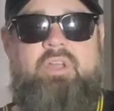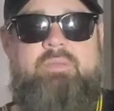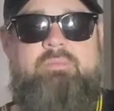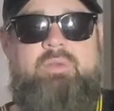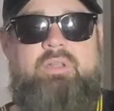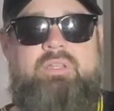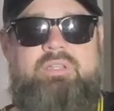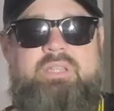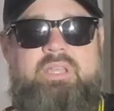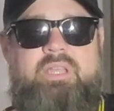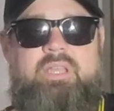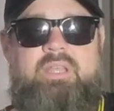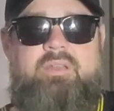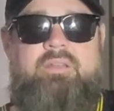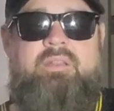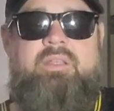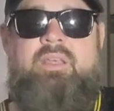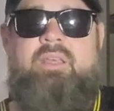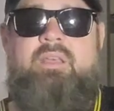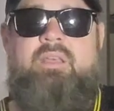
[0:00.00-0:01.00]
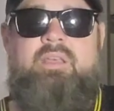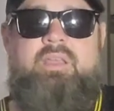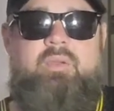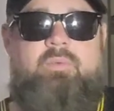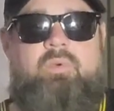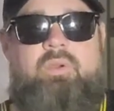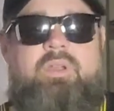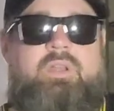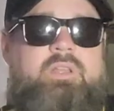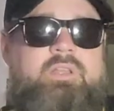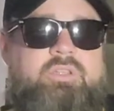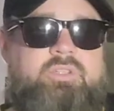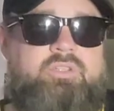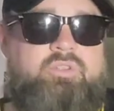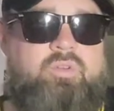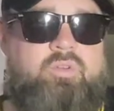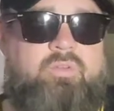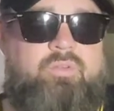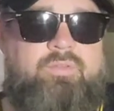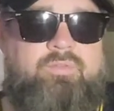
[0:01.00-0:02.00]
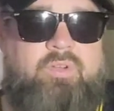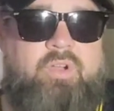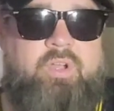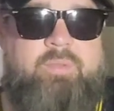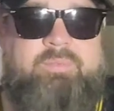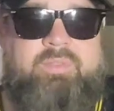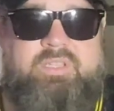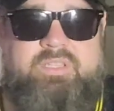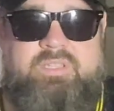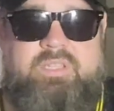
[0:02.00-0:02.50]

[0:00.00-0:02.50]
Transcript: and we're gonna control the volume of the sound through the amp.